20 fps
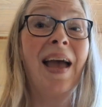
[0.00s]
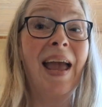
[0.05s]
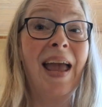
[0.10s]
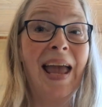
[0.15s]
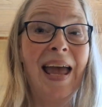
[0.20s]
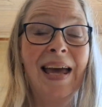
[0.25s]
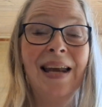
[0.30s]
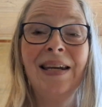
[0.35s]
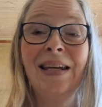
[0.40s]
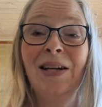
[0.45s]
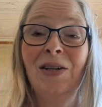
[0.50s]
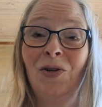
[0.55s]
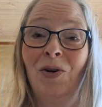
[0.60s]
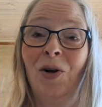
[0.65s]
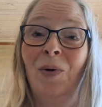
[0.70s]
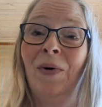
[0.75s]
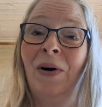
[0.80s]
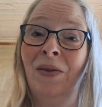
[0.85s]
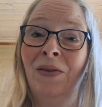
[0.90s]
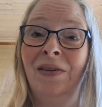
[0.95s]
and I talk
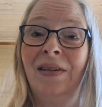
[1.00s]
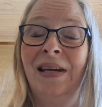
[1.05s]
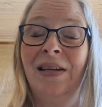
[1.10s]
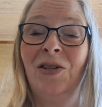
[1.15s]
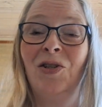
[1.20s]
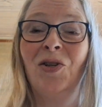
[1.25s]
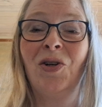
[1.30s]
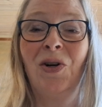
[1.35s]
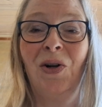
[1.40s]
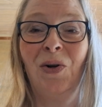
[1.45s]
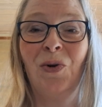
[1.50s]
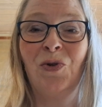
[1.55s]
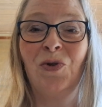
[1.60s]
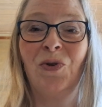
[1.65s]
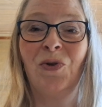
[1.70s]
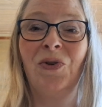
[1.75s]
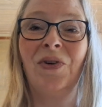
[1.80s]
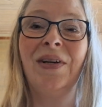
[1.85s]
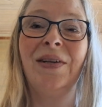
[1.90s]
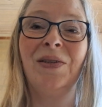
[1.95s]
about the Danish
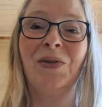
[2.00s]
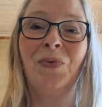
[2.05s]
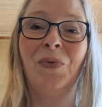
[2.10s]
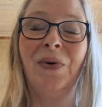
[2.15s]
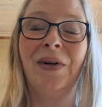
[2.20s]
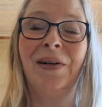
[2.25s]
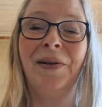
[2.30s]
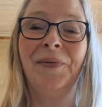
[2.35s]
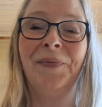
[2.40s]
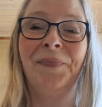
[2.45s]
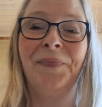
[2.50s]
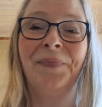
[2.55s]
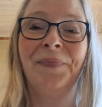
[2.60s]
culture as well.